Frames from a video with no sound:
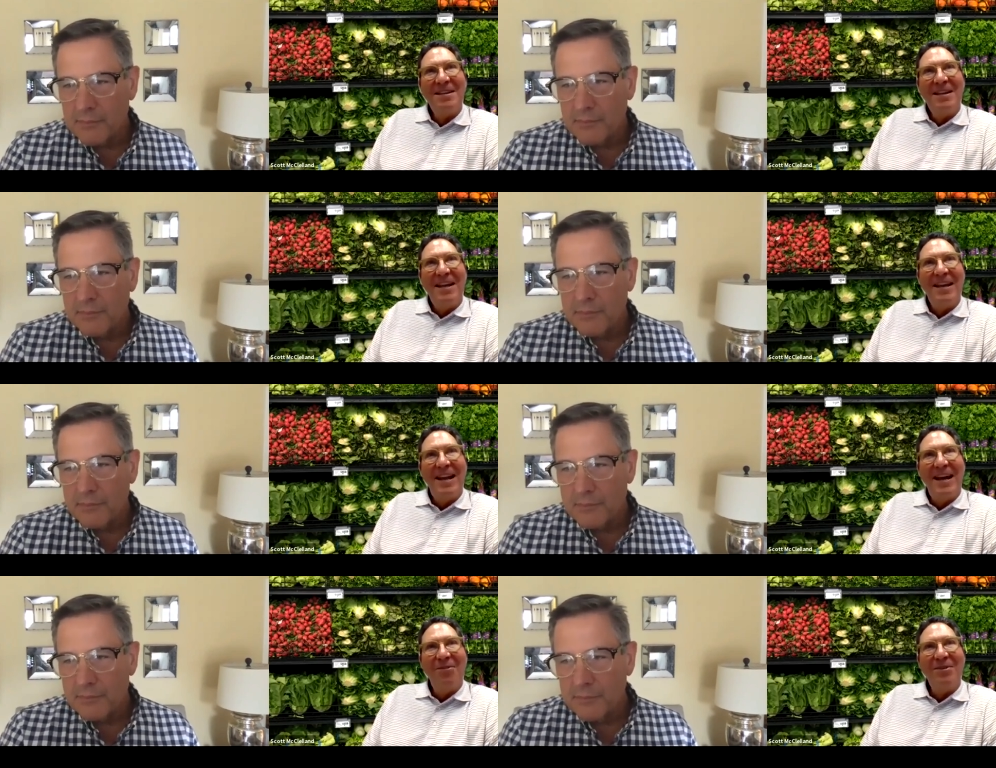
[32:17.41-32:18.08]
Speaker 1: and
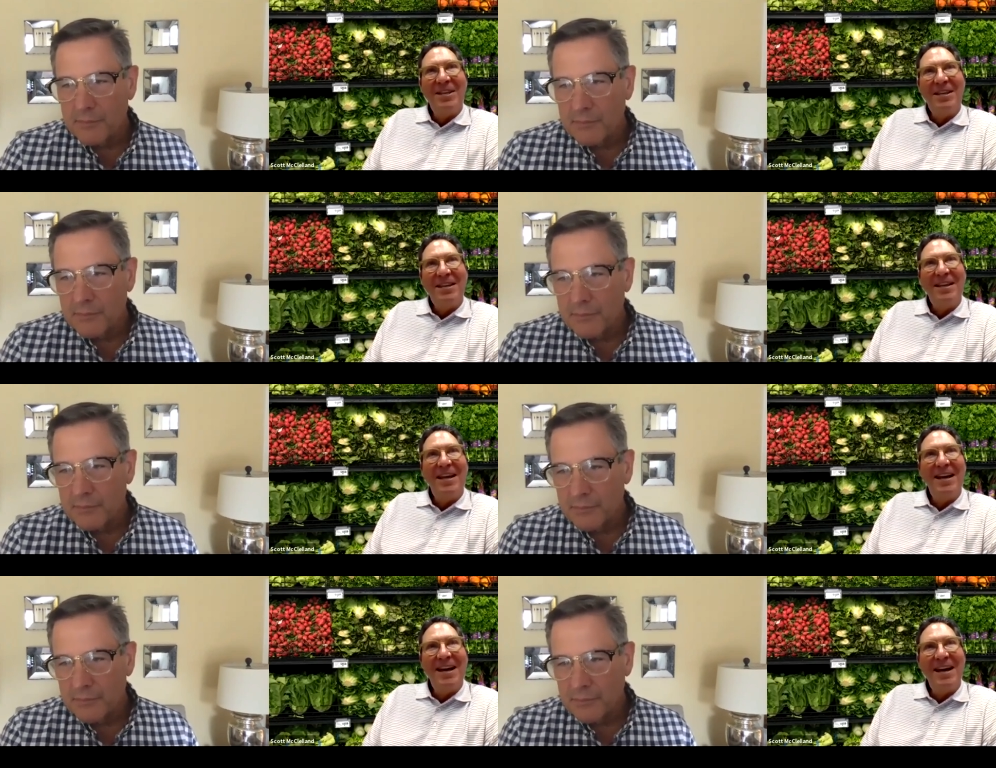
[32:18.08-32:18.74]
how he
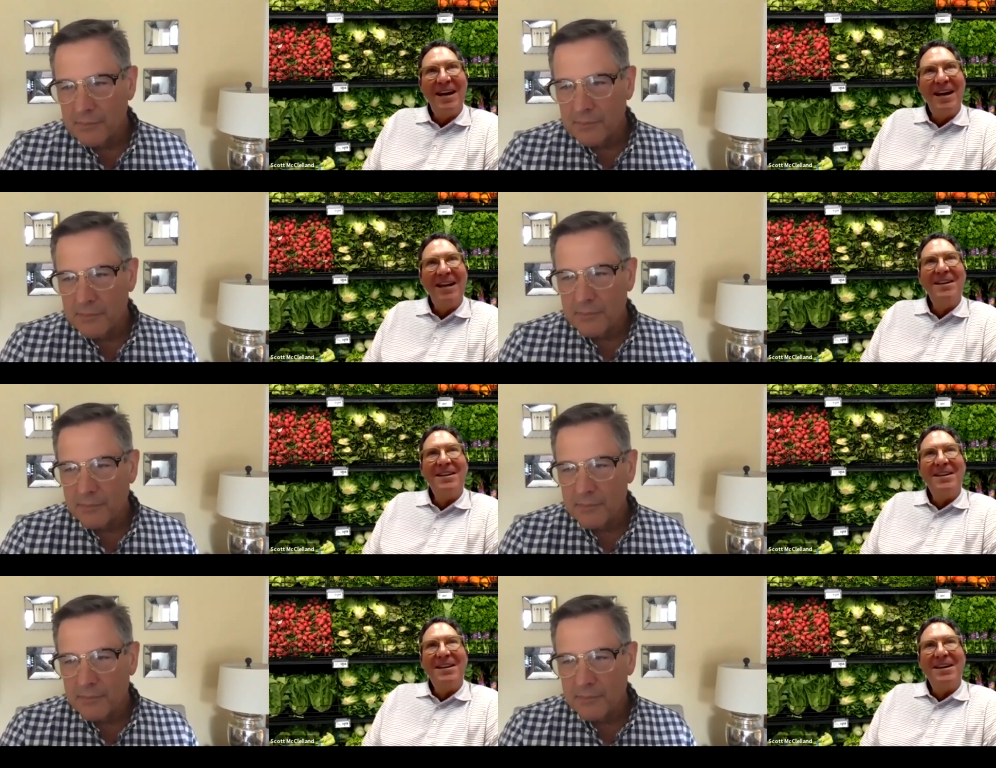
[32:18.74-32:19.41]
had
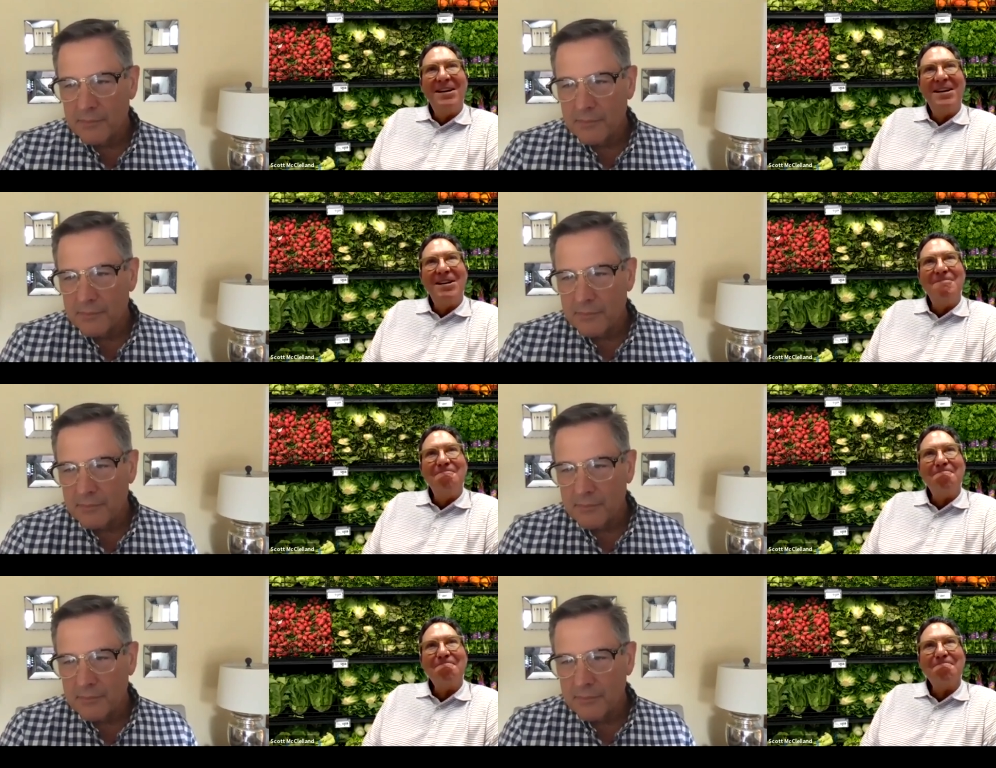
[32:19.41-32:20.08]

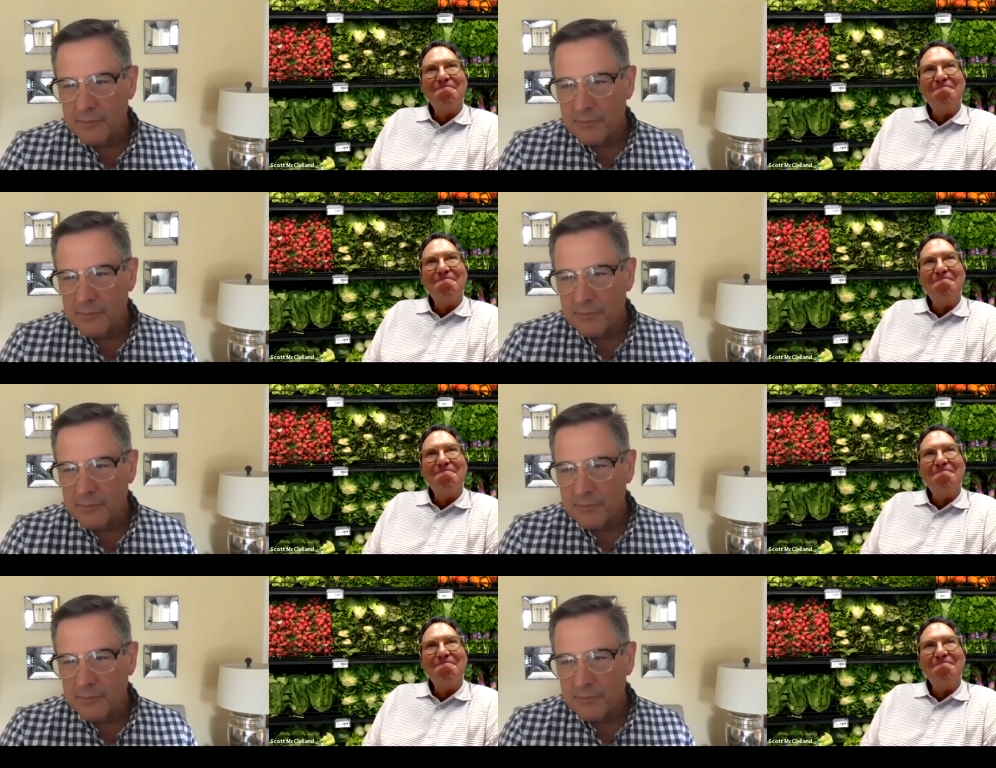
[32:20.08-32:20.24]
um,